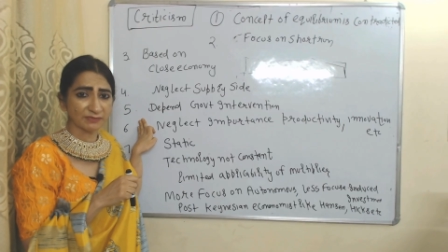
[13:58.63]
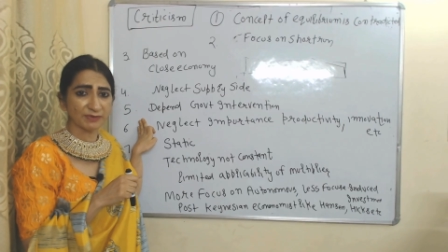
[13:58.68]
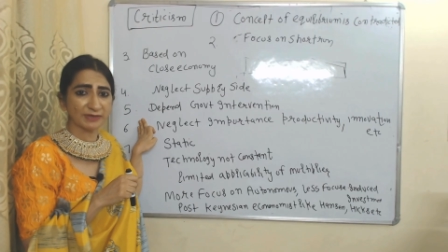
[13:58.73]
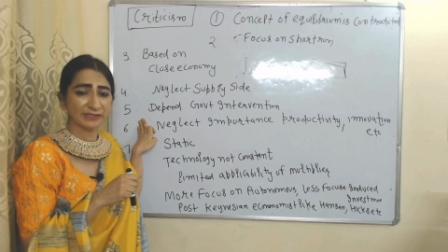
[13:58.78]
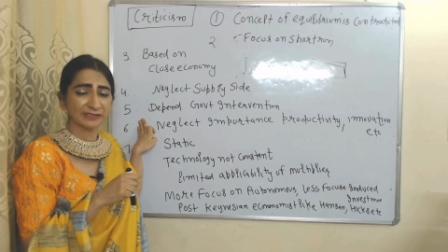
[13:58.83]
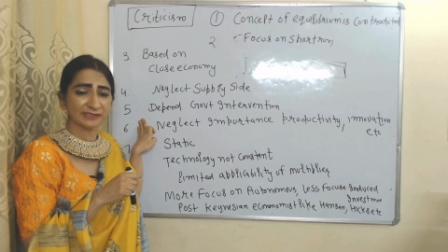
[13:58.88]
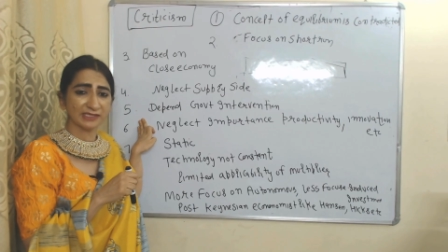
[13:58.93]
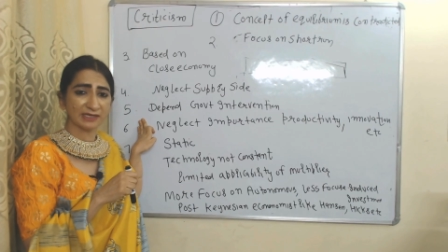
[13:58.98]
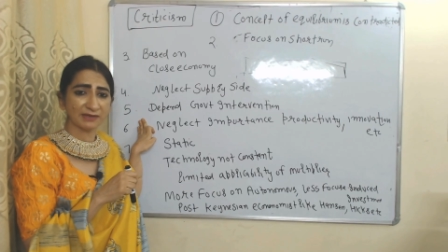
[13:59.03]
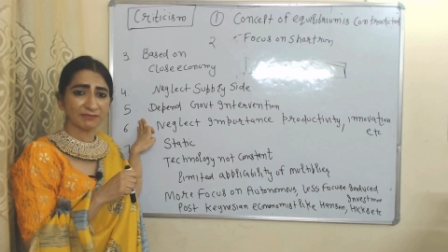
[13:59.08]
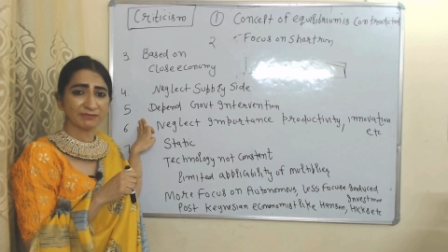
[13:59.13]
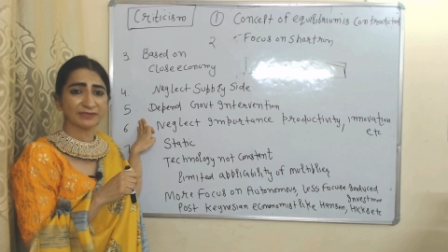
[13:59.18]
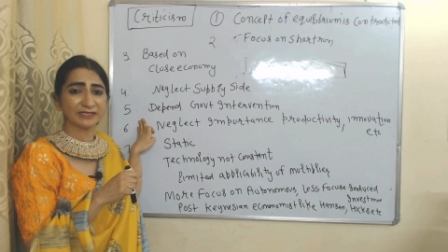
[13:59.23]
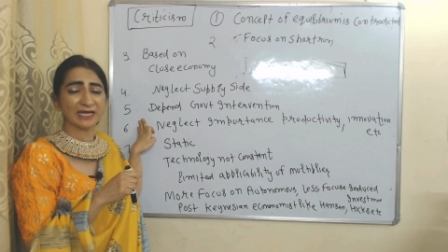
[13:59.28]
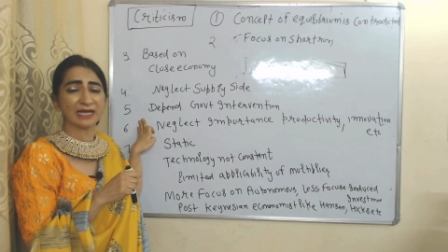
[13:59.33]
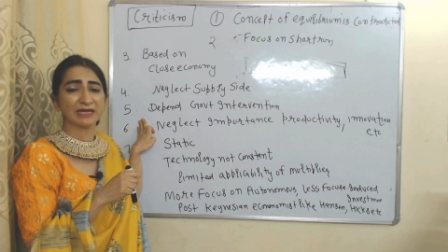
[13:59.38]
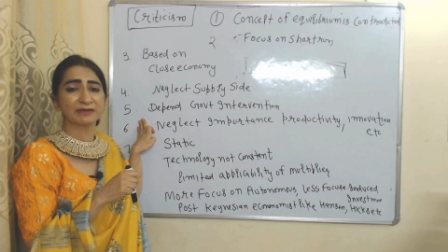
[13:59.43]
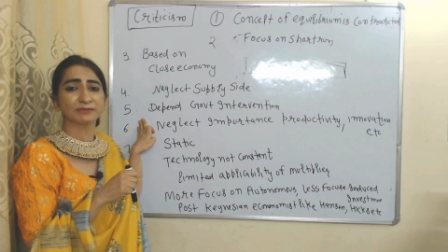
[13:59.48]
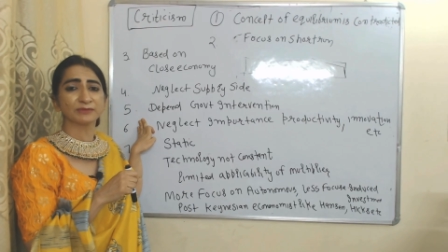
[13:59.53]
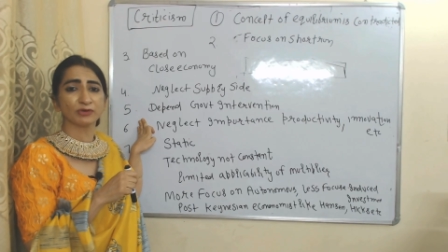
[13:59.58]
but
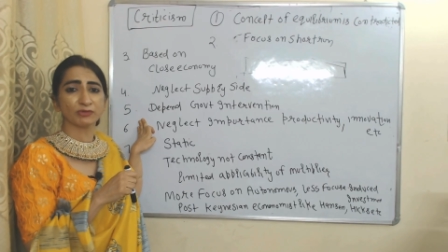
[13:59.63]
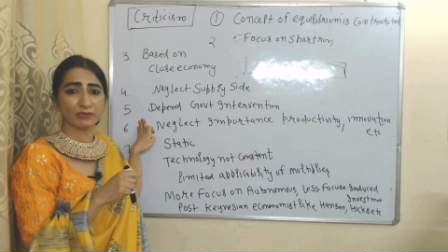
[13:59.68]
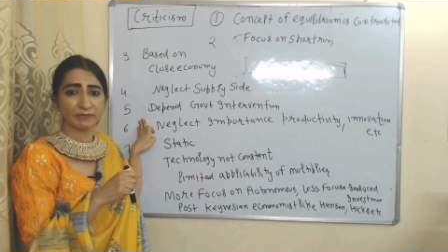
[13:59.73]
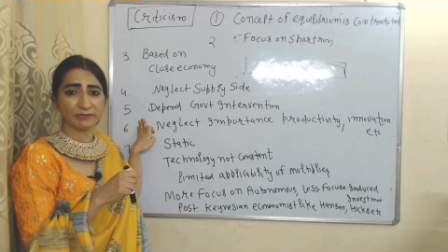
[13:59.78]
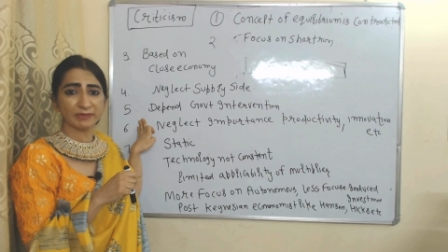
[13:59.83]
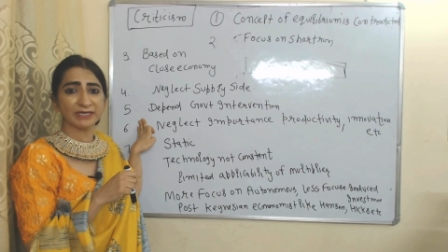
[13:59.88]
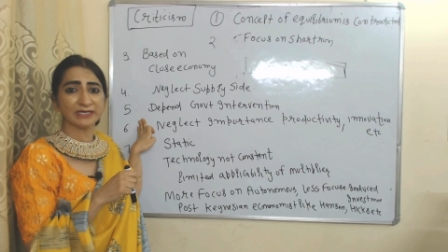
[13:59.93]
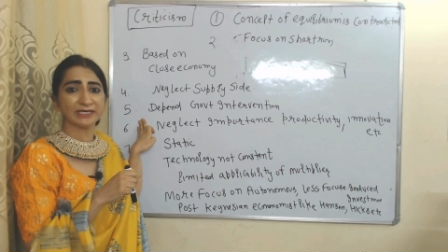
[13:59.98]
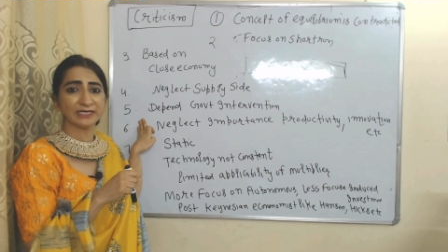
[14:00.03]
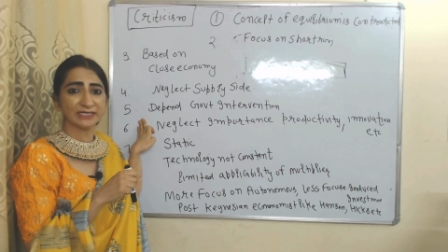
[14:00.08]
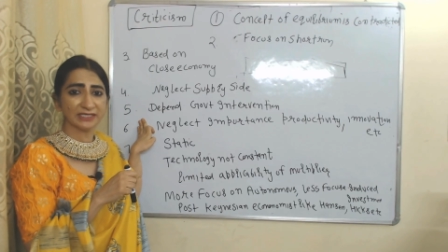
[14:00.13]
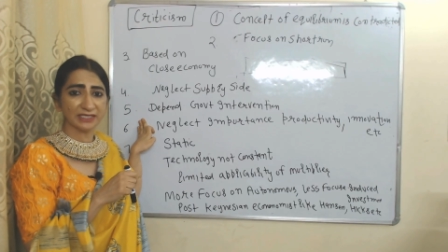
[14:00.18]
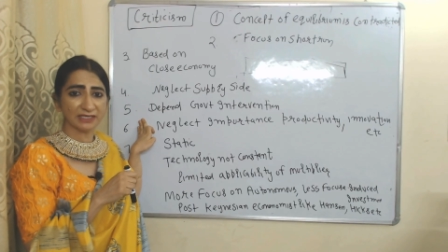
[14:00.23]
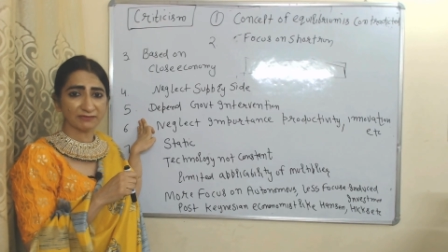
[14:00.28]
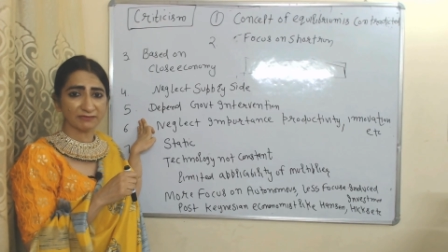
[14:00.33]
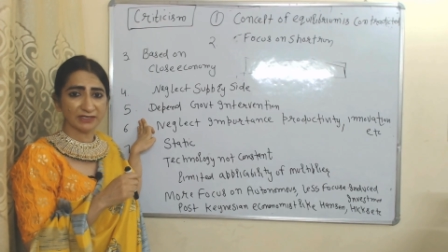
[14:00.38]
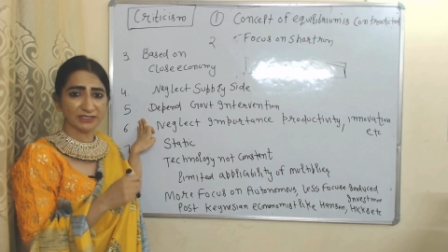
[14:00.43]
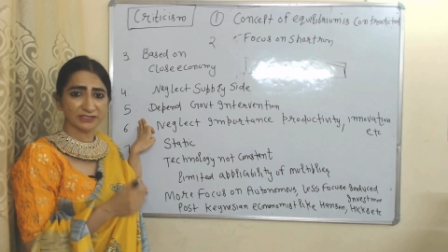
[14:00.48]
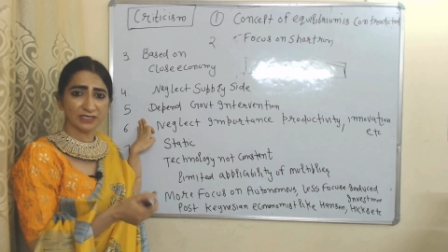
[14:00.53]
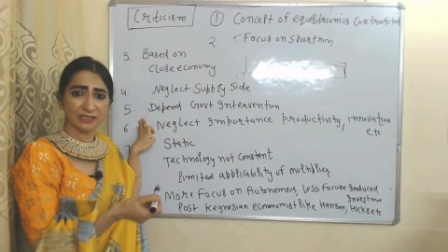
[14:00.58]
sometimes government
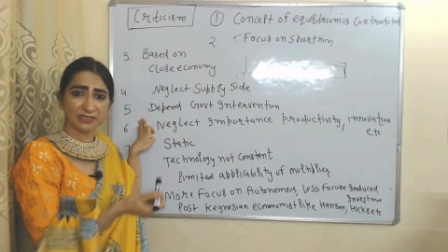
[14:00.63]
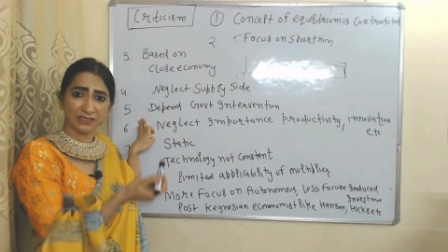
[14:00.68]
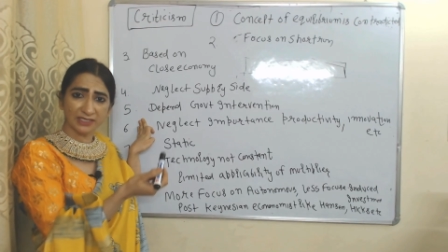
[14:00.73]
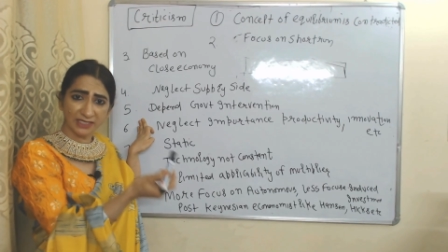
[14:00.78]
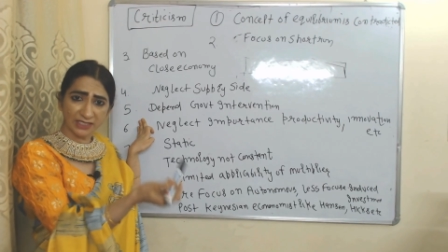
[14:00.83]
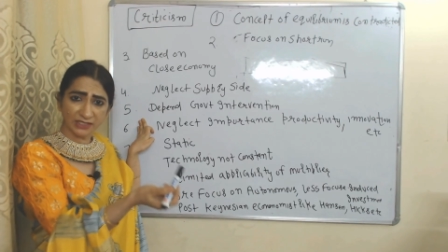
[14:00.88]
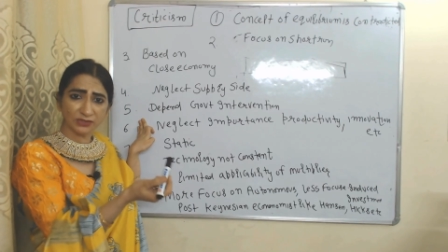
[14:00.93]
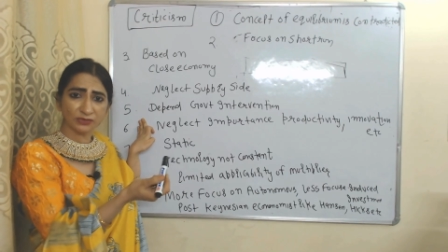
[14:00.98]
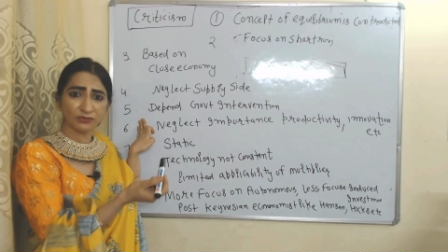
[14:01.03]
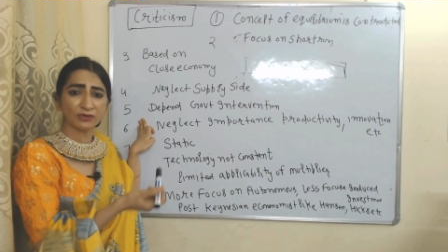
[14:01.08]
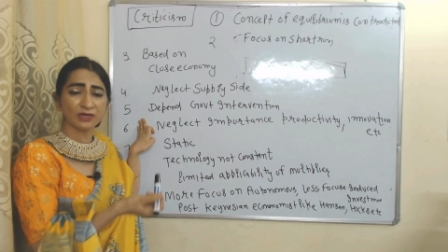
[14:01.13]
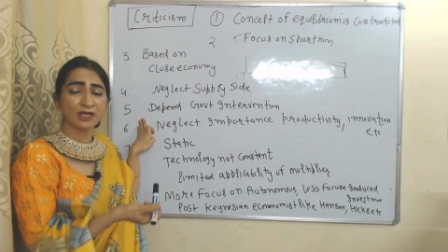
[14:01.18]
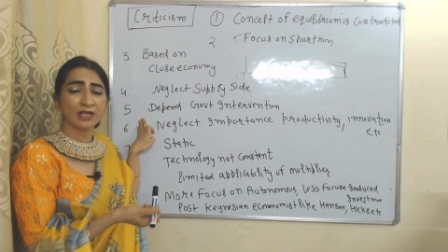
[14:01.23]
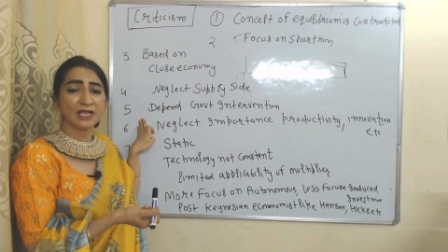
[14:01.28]
intervention lead to